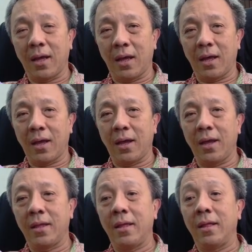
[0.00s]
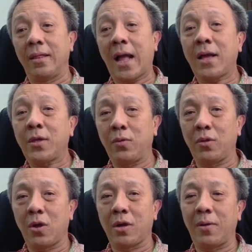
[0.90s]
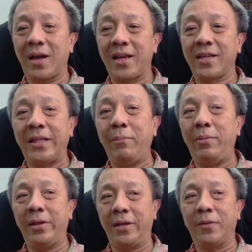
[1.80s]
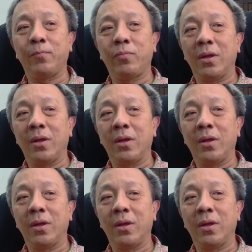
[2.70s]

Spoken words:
And last, we talk about accessibility.